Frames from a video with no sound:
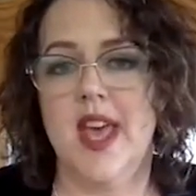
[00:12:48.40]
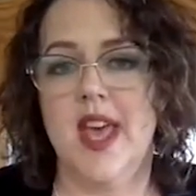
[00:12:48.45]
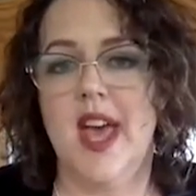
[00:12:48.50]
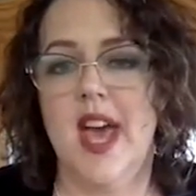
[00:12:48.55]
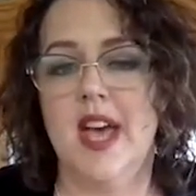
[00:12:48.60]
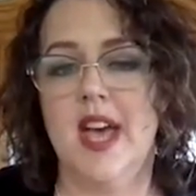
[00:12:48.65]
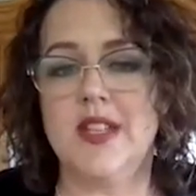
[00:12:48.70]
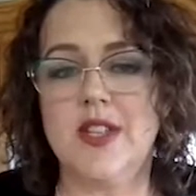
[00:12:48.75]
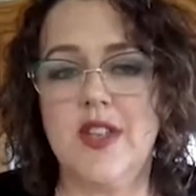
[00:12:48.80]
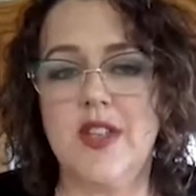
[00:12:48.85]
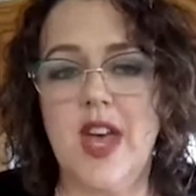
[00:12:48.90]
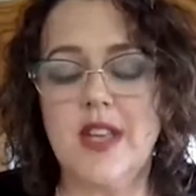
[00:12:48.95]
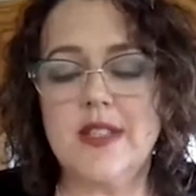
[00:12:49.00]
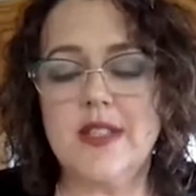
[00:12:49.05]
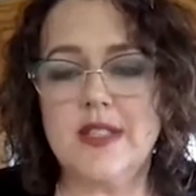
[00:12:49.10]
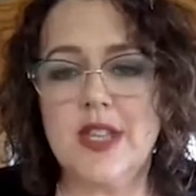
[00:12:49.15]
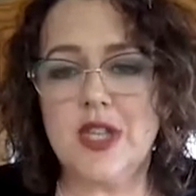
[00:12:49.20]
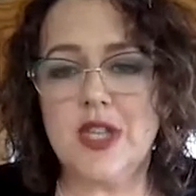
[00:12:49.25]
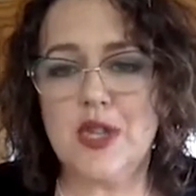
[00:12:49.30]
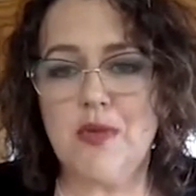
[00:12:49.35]
And so
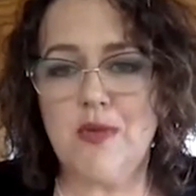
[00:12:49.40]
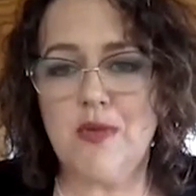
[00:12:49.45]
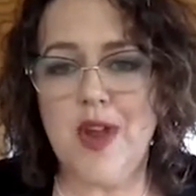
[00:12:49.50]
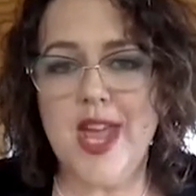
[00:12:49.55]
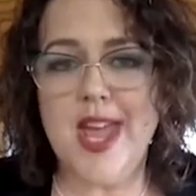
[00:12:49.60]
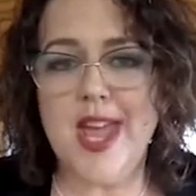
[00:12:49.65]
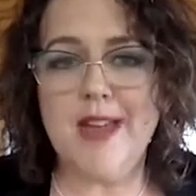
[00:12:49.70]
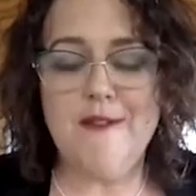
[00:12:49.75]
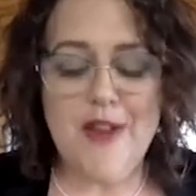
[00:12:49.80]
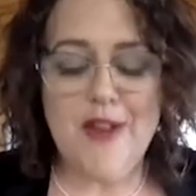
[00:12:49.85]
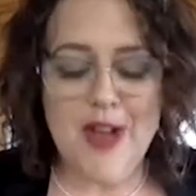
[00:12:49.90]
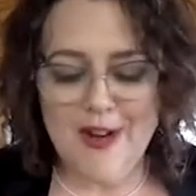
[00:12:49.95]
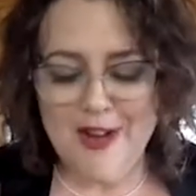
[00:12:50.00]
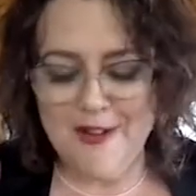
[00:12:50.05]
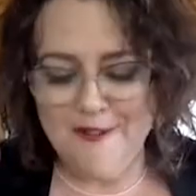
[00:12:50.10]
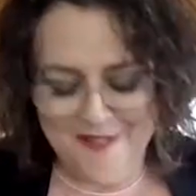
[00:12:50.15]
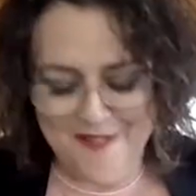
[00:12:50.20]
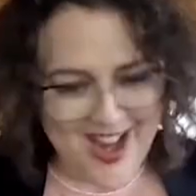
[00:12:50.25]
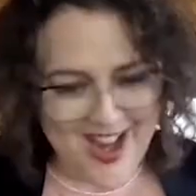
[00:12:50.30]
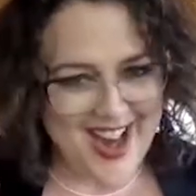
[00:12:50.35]
that's the three
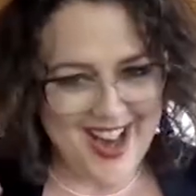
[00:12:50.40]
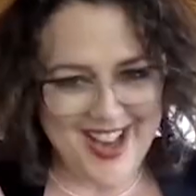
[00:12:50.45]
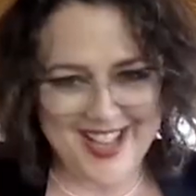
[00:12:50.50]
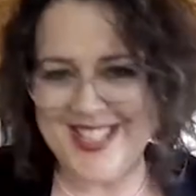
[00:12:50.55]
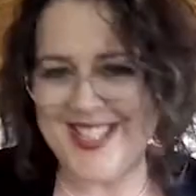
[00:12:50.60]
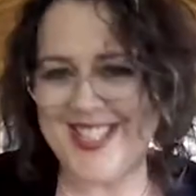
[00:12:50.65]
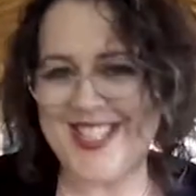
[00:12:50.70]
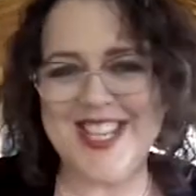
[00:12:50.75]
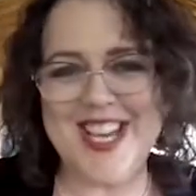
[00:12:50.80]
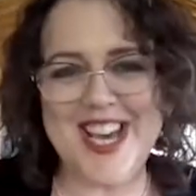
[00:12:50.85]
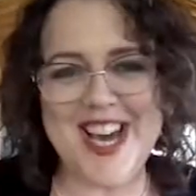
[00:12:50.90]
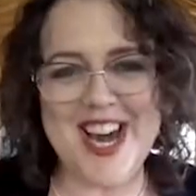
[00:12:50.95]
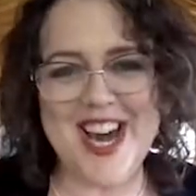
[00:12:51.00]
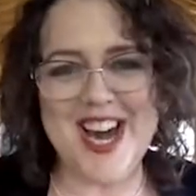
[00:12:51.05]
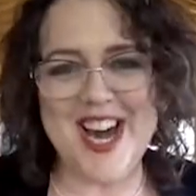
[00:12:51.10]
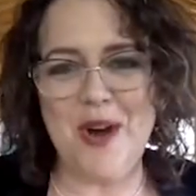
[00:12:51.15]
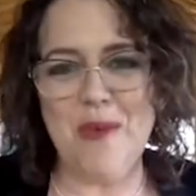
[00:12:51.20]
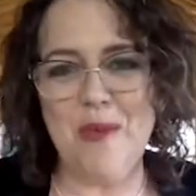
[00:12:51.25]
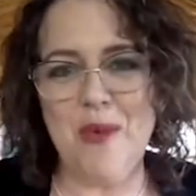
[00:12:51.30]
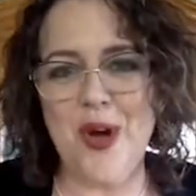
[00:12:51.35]
very fast
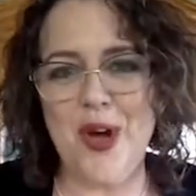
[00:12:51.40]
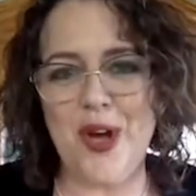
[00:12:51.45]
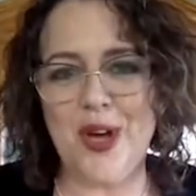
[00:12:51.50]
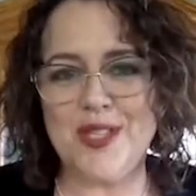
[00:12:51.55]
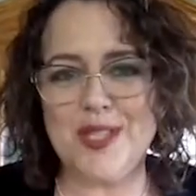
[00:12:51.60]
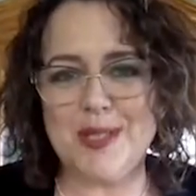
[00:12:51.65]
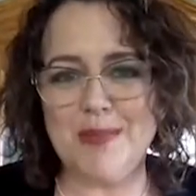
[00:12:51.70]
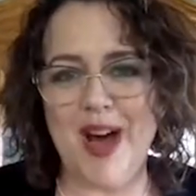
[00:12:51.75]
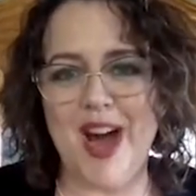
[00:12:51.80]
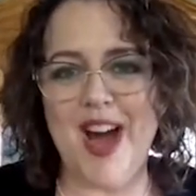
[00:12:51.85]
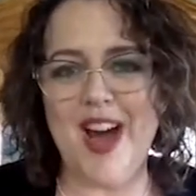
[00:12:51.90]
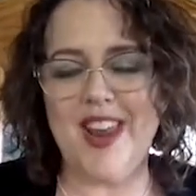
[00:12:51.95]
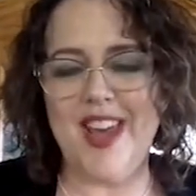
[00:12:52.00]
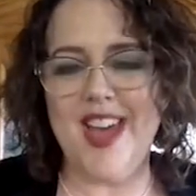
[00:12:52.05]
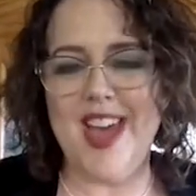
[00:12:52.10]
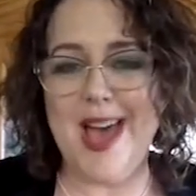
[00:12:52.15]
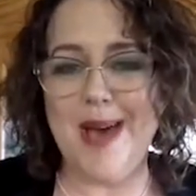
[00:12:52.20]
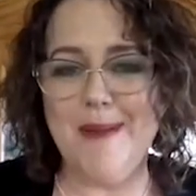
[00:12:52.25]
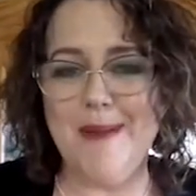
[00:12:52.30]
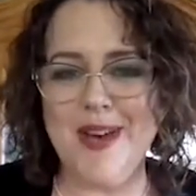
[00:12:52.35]
work smarter
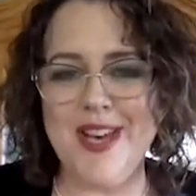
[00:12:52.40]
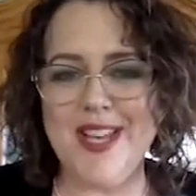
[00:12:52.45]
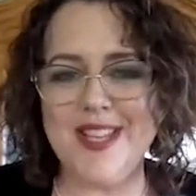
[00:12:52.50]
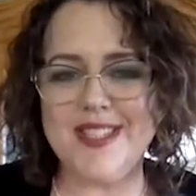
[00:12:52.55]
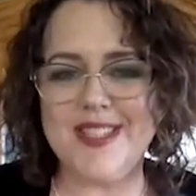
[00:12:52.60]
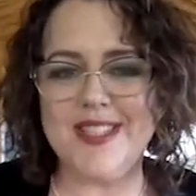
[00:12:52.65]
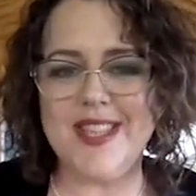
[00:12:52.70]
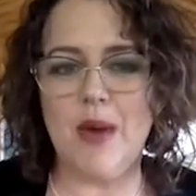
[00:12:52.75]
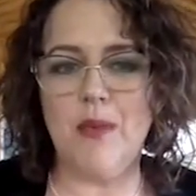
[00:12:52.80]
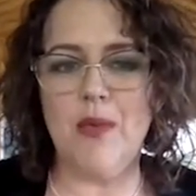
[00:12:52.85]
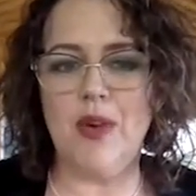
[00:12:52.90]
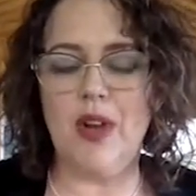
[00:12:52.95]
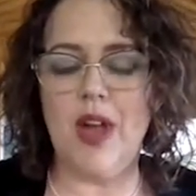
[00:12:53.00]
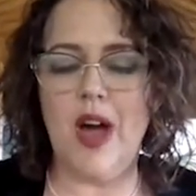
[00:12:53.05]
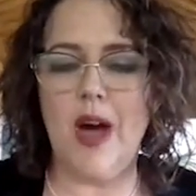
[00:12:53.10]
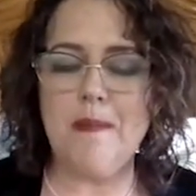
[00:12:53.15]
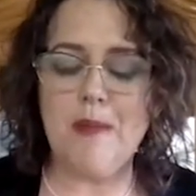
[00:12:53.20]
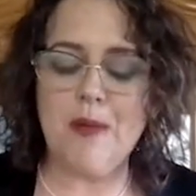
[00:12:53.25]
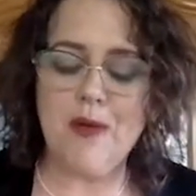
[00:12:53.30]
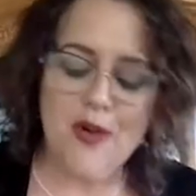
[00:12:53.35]
habits that will,
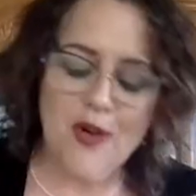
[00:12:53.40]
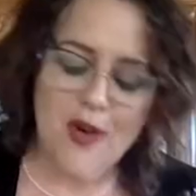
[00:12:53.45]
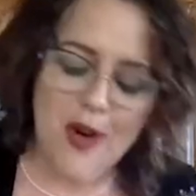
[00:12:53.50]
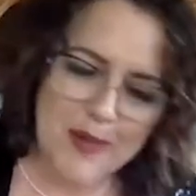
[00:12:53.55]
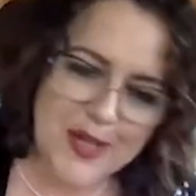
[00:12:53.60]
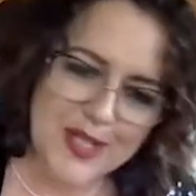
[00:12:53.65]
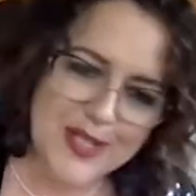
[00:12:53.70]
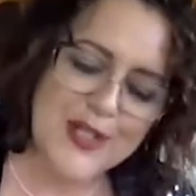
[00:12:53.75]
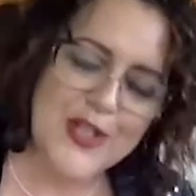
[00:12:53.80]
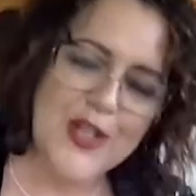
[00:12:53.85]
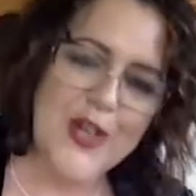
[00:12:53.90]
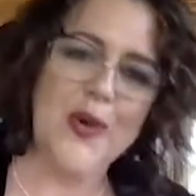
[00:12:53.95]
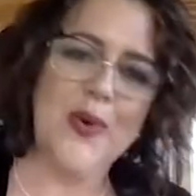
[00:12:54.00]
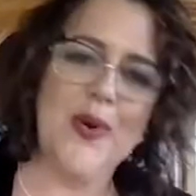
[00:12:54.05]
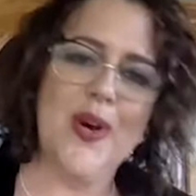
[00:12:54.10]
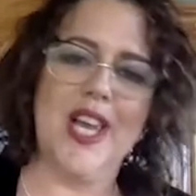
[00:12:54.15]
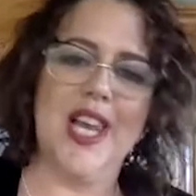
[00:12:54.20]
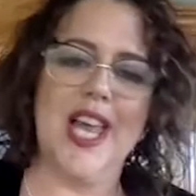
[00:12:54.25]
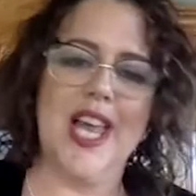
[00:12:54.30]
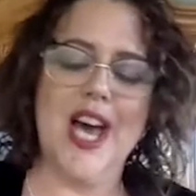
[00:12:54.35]
I promise you,
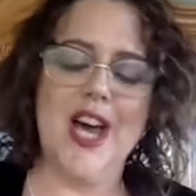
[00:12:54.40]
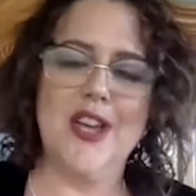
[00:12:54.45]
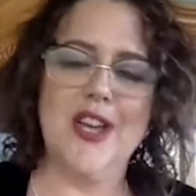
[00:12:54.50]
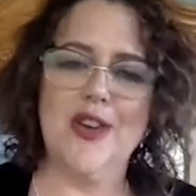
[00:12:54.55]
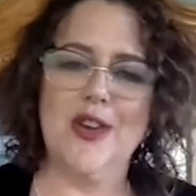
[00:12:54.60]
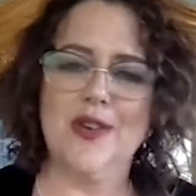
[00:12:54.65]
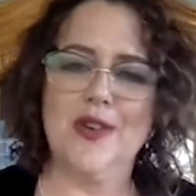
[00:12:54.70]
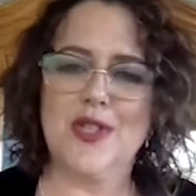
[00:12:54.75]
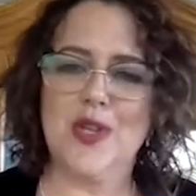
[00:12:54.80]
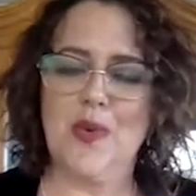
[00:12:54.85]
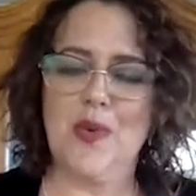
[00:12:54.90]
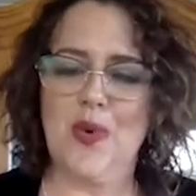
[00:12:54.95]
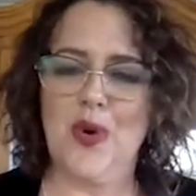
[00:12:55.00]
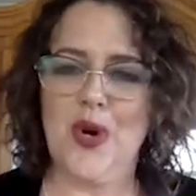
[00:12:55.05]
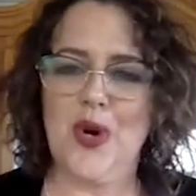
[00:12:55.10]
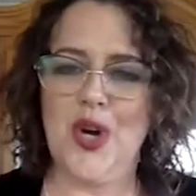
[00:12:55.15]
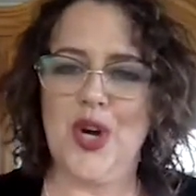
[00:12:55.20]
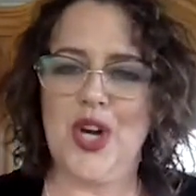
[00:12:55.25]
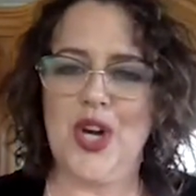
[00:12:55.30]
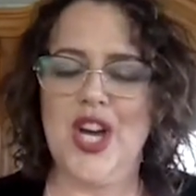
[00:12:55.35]
allow you to
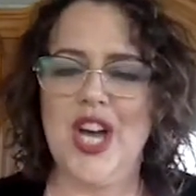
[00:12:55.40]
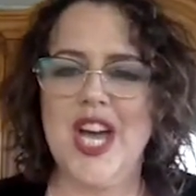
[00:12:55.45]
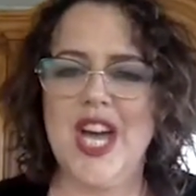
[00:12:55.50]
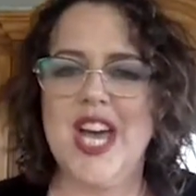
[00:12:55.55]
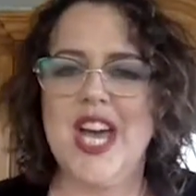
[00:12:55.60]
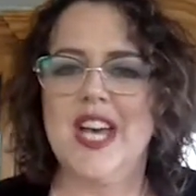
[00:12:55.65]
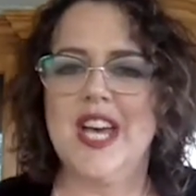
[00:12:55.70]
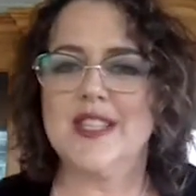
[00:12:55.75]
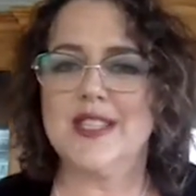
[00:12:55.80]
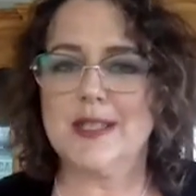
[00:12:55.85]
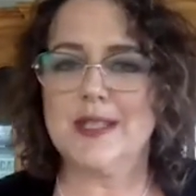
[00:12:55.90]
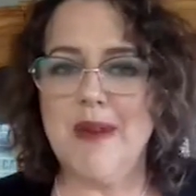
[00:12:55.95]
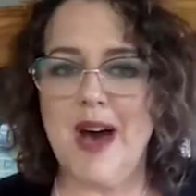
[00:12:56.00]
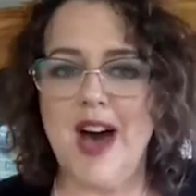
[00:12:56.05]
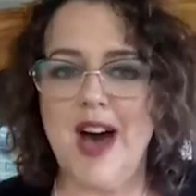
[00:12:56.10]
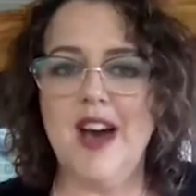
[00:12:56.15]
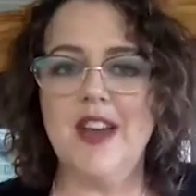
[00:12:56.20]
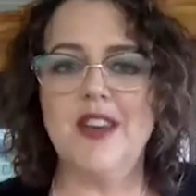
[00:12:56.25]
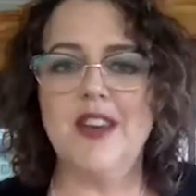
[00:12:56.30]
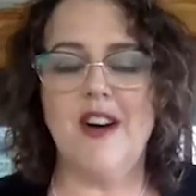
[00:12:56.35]
work
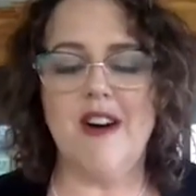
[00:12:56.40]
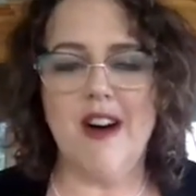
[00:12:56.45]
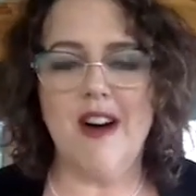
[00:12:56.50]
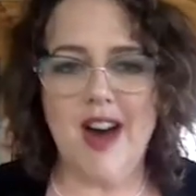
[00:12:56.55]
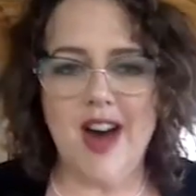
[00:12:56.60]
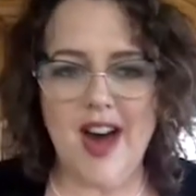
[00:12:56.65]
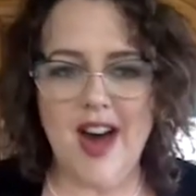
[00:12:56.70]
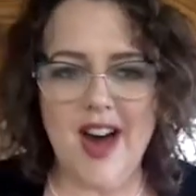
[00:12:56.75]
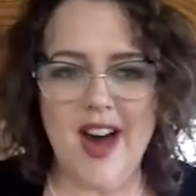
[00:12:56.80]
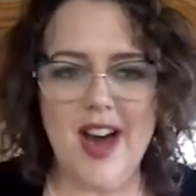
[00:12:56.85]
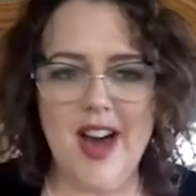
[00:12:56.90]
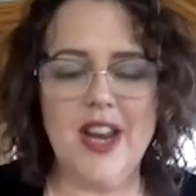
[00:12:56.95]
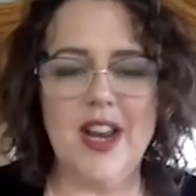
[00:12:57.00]
smart, not hard.